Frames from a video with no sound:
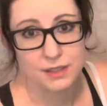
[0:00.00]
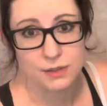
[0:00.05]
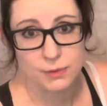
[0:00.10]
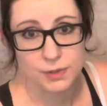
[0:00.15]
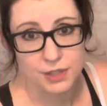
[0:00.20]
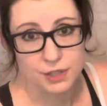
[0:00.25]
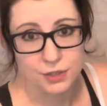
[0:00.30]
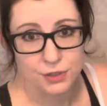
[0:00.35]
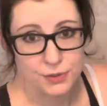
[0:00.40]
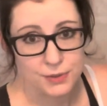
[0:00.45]
when
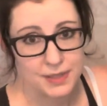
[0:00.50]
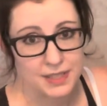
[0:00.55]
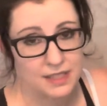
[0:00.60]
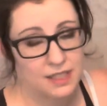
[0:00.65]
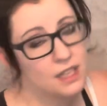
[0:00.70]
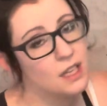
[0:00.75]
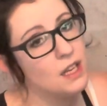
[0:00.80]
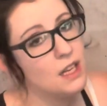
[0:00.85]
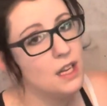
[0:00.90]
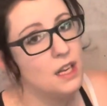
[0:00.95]
you're doing
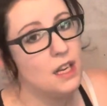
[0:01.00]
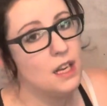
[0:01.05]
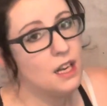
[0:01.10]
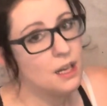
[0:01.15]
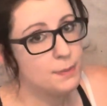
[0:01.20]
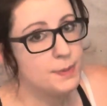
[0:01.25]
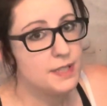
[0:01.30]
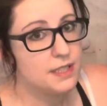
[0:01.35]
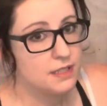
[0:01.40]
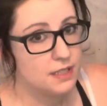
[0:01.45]
a
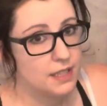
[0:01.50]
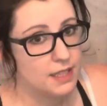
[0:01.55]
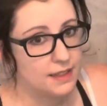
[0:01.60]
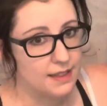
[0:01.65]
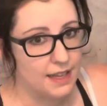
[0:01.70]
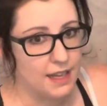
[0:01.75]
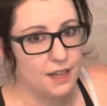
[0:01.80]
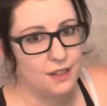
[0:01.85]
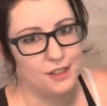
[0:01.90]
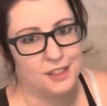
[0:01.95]
piece like
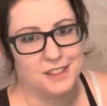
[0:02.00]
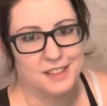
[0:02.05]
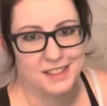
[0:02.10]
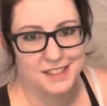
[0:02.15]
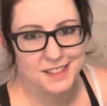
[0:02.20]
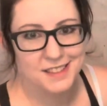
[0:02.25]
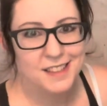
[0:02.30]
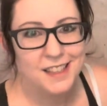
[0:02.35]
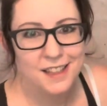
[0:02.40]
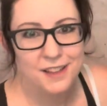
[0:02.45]
that, or at
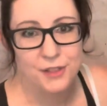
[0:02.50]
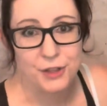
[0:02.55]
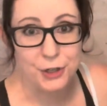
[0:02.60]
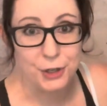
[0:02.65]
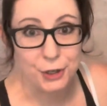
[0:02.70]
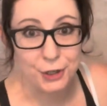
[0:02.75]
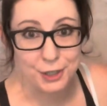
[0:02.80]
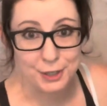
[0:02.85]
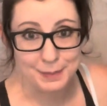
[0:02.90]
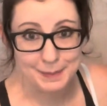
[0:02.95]
least the
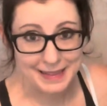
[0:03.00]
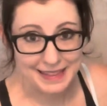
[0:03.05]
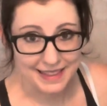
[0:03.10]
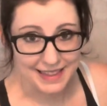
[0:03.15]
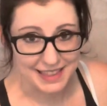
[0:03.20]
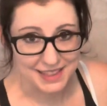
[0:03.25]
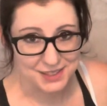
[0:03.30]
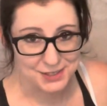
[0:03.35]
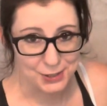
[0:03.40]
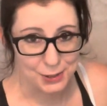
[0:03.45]
nerd in me
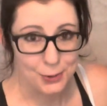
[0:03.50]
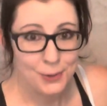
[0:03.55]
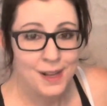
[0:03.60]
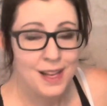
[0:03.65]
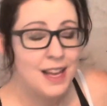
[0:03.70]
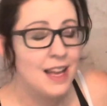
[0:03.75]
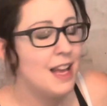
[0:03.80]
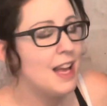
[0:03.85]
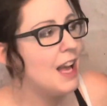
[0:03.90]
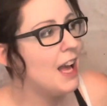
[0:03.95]
thinks so.
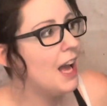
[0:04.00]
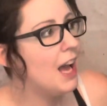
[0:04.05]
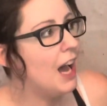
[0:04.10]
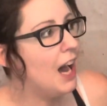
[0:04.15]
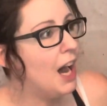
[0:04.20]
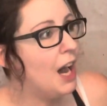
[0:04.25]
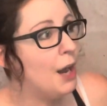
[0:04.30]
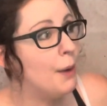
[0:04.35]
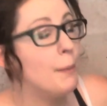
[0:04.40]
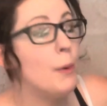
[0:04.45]

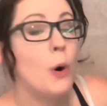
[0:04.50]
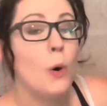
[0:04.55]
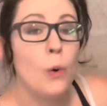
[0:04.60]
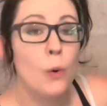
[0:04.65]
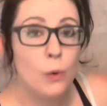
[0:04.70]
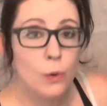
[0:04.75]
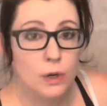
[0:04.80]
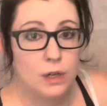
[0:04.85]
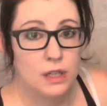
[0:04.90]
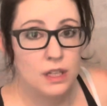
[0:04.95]

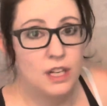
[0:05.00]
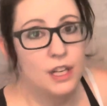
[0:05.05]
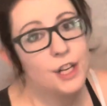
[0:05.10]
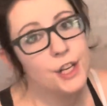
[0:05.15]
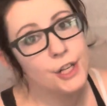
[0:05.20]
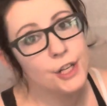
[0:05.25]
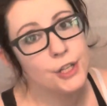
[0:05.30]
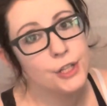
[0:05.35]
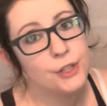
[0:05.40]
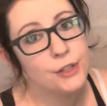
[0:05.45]
Or
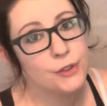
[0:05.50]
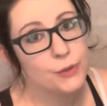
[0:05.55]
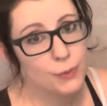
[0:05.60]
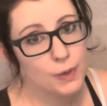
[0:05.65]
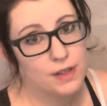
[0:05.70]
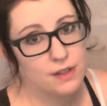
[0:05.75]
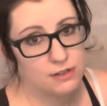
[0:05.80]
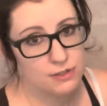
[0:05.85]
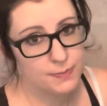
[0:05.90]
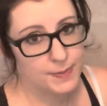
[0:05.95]
the
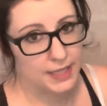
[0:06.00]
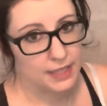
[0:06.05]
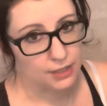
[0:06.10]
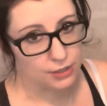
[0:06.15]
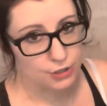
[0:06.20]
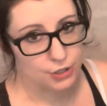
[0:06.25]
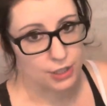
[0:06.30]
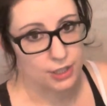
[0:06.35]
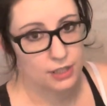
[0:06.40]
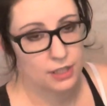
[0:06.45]
weather's being a
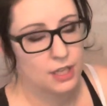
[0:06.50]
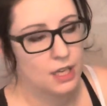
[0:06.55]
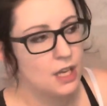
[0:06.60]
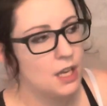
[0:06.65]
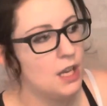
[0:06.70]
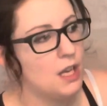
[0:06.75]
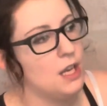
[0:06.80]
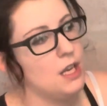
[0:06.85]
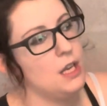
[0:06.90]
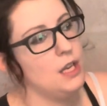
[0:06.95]
jerk.
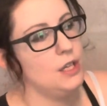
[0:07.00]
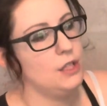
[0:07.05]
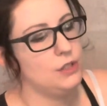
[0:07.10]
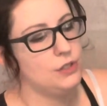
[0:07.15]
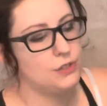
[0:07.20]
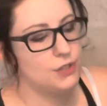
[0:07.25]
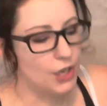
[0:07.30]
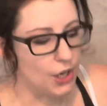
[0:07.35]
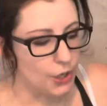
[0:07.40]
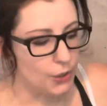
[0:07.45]

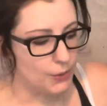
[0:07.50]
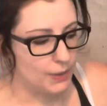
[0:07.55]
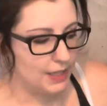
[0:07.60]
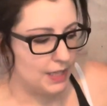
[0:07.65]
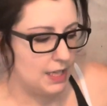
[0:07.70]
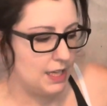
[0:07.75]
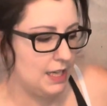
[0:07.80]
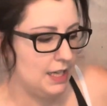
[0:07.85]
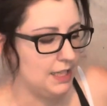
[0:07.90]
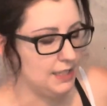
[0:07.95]
So
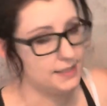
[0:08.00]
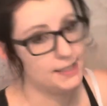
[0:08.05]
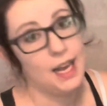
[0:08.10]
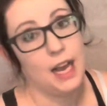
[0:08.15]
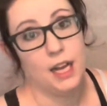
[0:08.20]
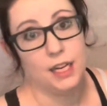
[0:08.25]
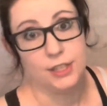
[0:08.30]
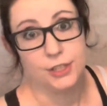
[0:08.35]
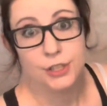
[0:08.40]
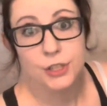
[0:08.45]
it's
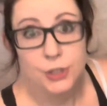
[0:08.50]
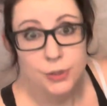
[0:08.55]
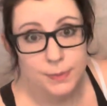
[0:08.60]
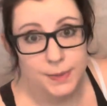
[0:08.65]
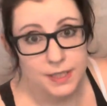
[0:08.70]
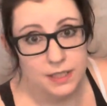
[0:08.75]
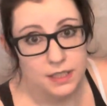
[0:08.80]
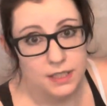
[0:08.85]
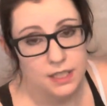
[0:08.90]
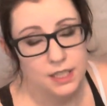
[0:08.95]
hot and
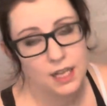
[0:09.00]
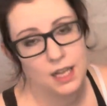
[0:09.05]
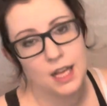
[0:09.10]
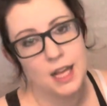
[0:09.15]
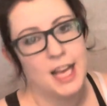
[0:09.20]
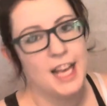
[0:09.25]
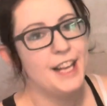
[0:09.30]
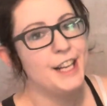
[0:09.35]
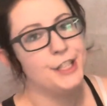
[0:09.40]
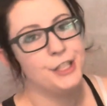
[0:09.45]
humid,
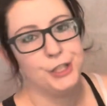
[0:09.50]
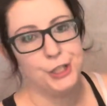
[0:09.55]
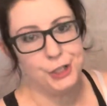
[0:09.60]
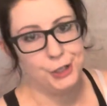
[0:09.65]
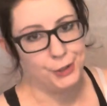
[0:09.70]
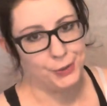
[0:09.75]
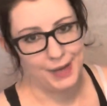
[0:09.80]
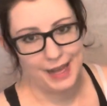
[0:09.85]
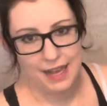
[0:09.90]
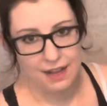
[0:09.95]
you
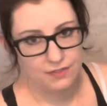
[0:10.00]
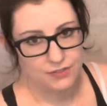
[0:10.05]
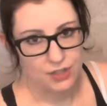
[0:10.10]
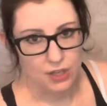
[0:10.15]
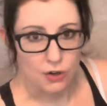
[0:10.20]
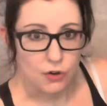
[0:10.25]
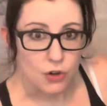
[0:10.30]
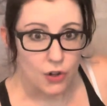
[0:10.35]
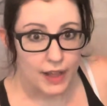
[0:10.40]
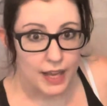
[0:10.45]
don't have
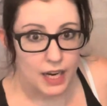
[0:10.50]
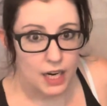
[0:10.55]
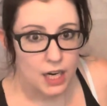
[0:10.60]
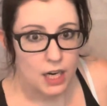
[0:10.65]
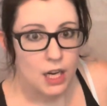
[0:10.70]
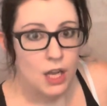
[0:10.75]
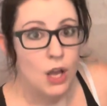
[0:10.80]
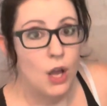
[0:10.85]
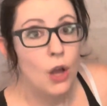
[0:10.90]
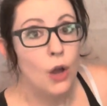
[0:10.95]
central air,
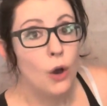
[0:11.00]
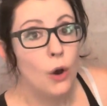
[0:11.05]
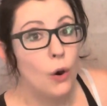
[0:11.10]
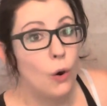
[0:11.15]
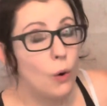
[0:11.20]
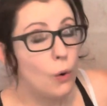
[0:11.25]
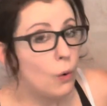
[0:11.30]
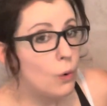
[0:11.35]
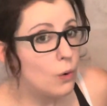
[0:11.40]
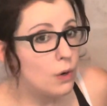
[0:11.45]

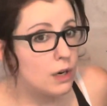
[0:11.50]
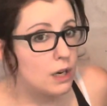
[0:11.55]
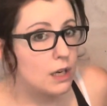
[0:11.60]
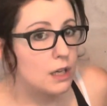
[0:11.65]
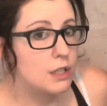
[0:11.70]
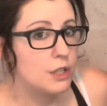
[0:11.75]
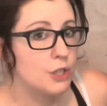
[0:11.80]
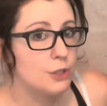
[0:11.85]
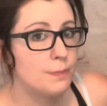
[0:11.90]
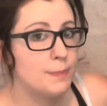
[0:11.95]
or
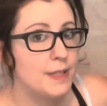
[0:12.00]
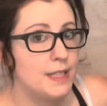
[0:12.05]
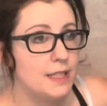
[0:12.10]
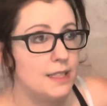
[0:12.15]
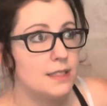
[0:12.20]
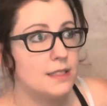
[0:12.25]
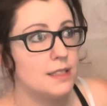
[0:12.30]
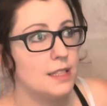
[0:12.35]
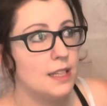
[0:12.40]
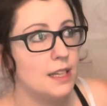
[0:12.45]
your
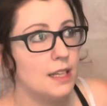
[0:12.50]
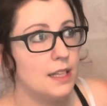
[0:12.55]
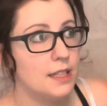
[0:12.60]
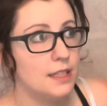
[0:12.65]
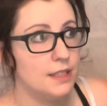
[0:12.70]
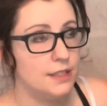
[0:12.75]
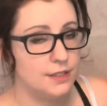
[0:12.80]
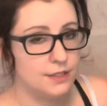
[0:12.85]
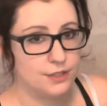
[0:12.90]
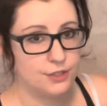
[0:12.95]
piece
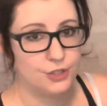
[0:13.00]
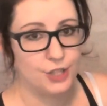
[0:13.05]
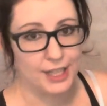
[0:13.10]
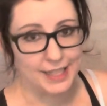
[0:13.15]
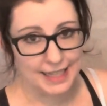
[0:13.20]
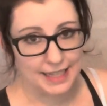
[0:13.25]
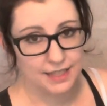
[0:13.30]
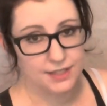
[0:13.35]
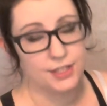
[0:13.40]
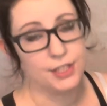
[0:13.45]
is
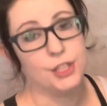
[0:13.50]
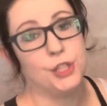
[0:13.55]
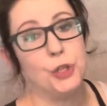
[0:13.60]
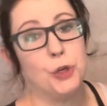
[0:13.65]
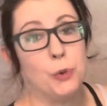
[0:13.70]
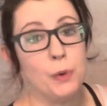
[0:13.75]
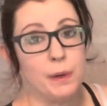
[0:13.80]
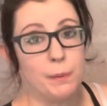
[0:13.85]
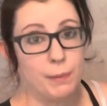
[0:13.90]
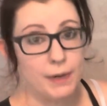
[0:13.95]
gigantic, you don't
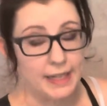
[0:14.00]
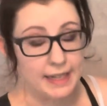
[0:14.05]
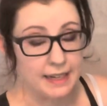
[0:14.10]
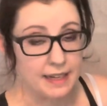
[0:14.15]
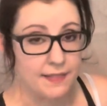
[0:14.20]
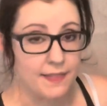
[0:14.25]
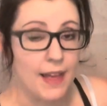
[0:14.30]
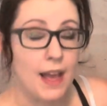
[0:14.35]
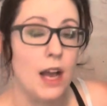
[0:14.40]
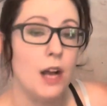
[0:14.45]
want to bring it in
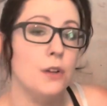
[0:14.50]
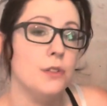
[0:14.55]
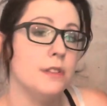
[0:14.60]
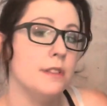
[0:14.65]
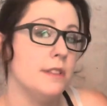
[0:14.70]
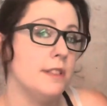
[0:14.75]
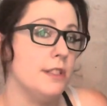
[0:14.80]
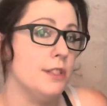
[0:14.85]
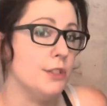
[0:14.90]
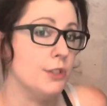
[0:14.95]
the house,
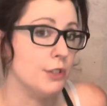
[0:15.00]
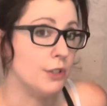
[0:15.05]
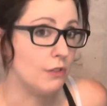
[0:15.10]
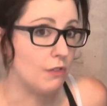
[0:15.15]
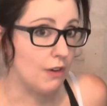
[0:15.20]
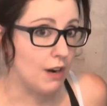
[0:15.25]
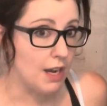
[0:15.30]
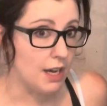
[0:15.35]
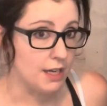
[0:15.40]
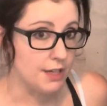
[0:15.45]
it's in your
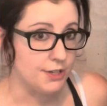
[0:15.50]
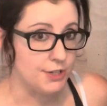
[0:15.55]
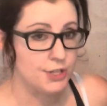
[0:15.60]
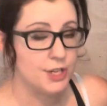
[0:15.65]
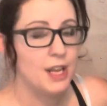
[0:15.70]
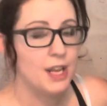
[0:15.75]
garage,